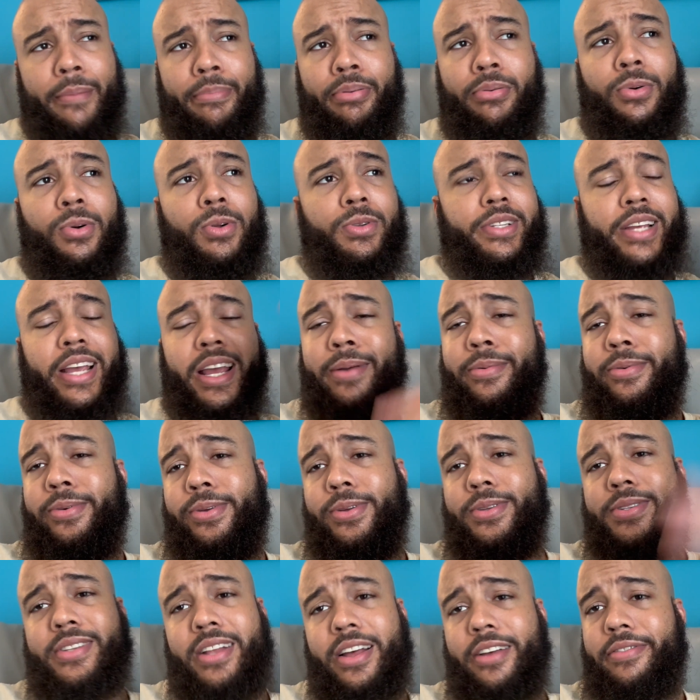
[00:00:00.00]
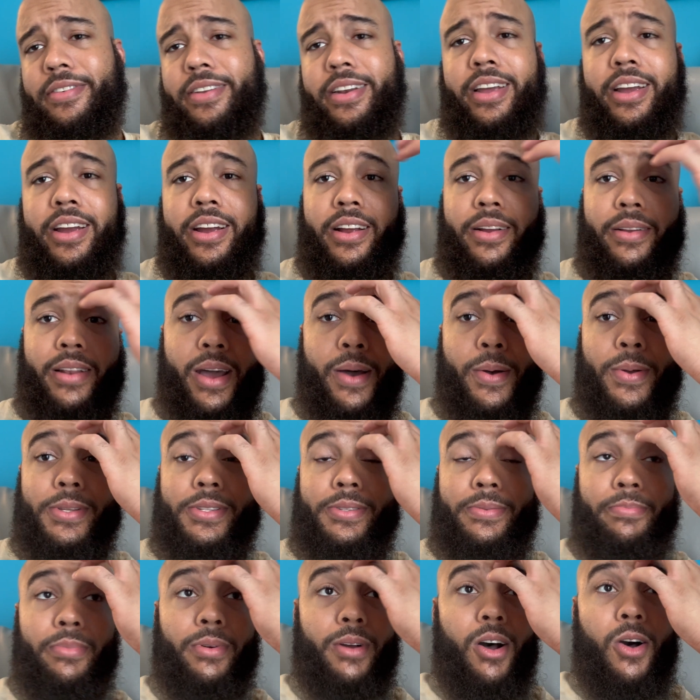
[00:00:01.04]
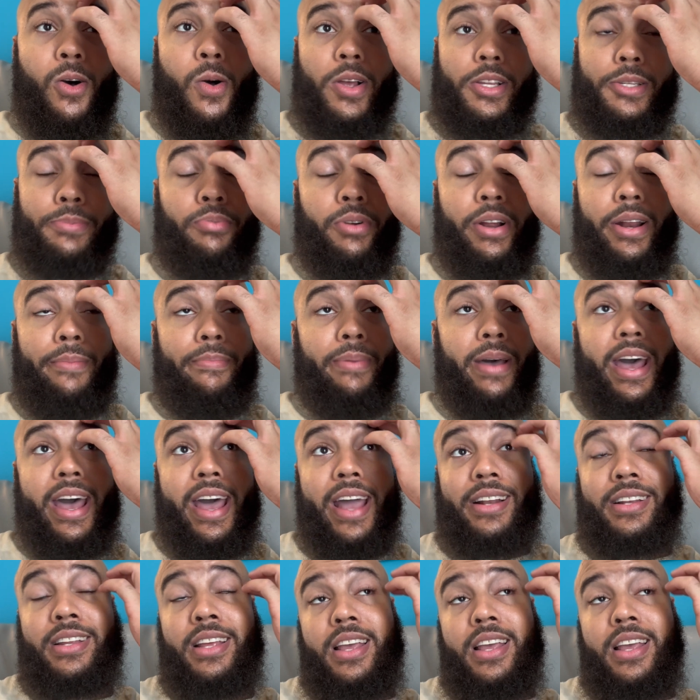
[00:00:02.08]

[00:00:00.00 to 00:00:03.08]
a pool table, stuff in there. That was always pretty packed.